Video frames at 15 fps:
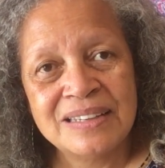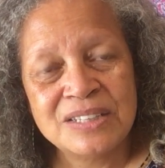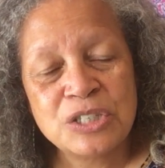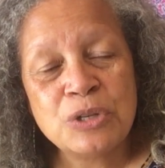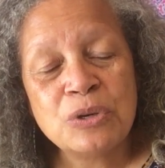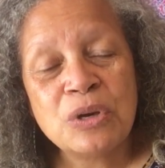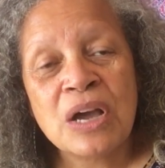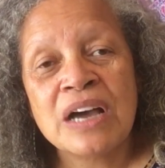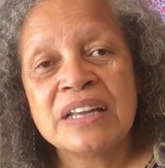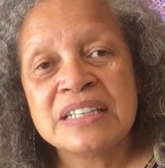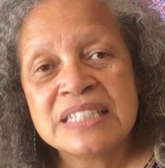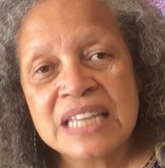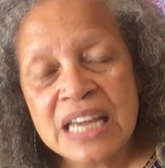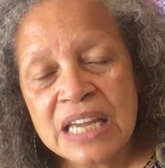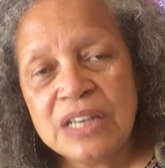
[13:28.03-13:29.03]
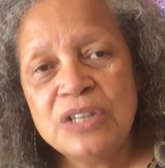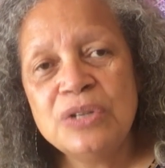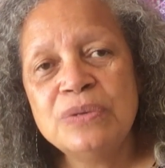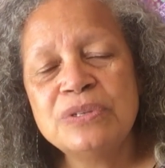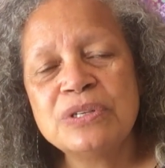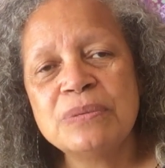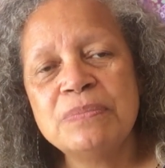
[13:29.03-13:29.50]
to
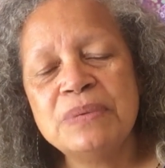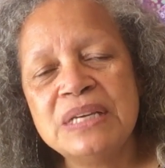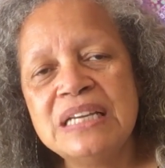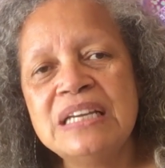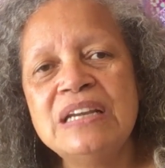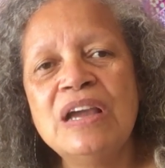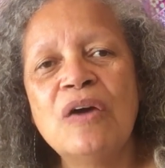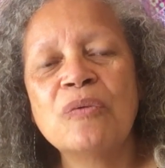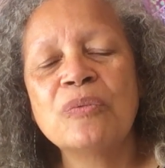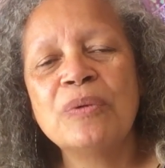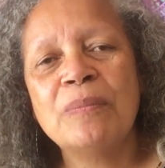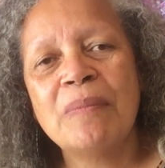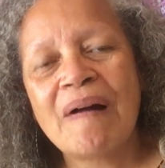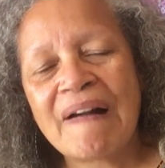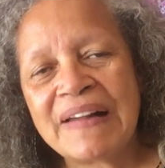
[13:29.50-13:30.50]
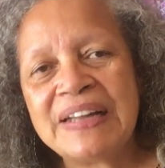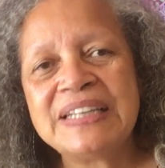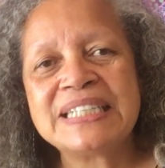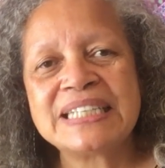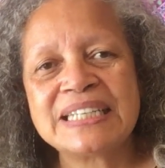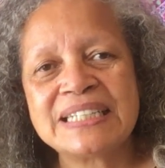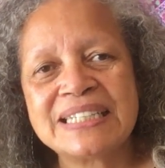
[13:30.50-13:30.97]
continue to be
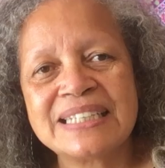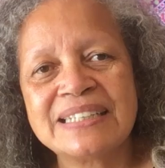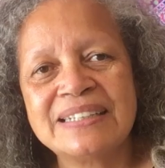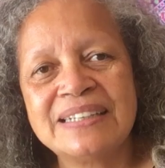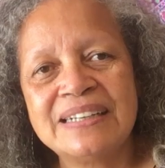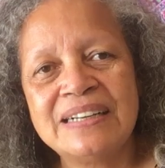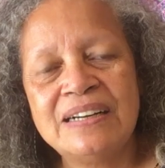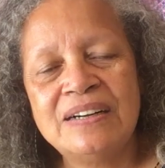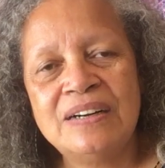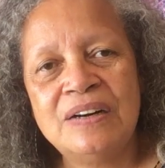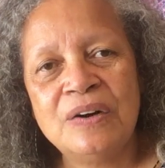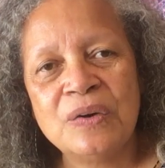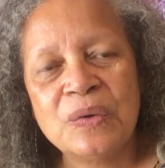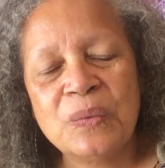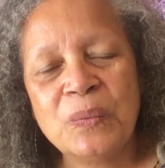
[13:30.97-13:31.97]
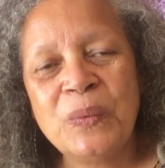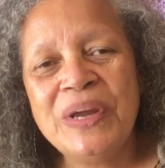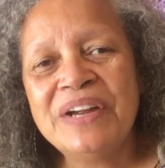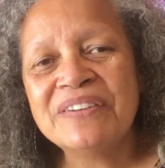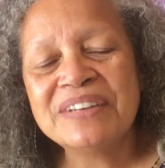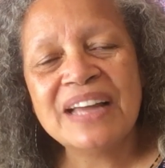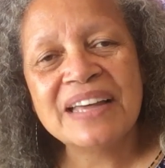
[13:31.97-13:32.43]
reminded
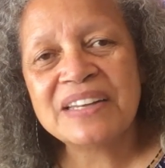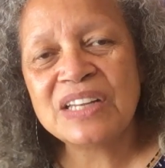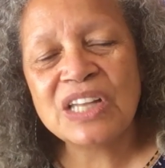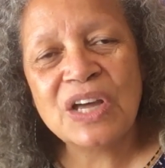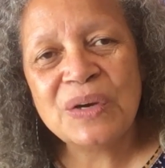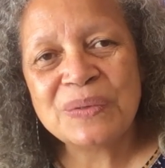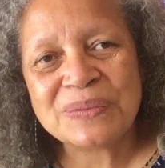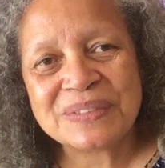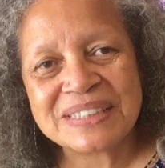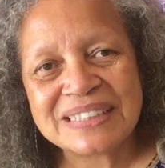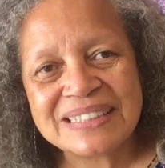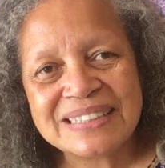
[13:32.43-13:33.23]
we are not alone.